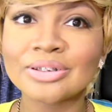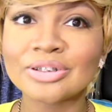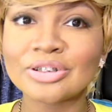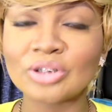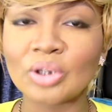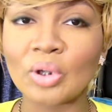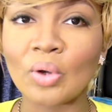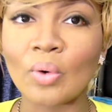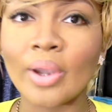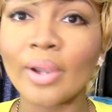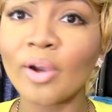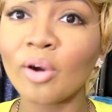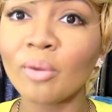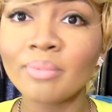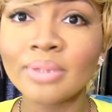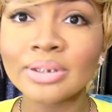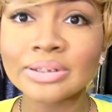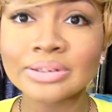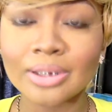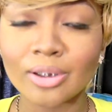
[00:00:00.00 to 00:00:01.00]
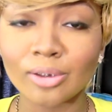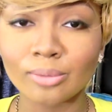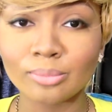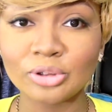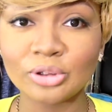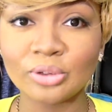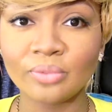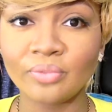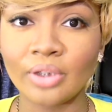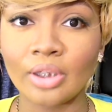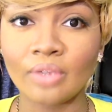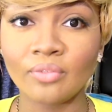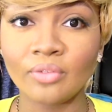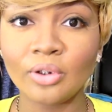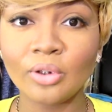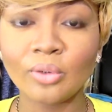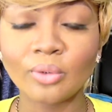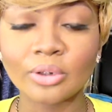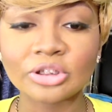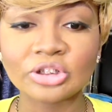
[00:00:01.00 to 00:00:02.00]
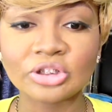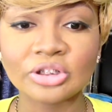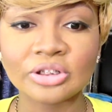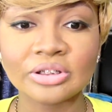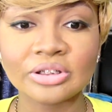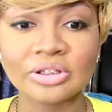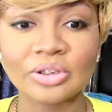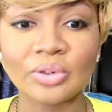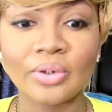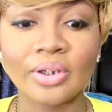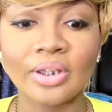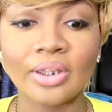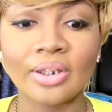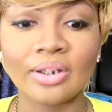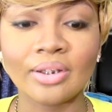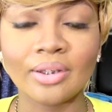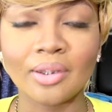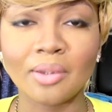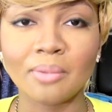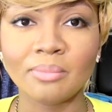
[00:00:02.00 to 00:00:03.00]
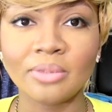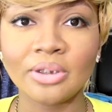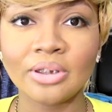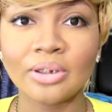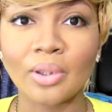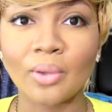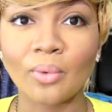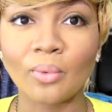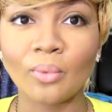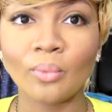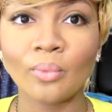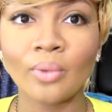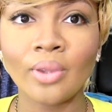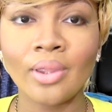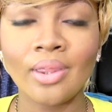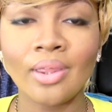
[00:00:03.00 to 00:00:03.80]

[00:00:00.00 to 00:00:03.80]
So I hope this helped you. If you have any questions, go ahead and let me know.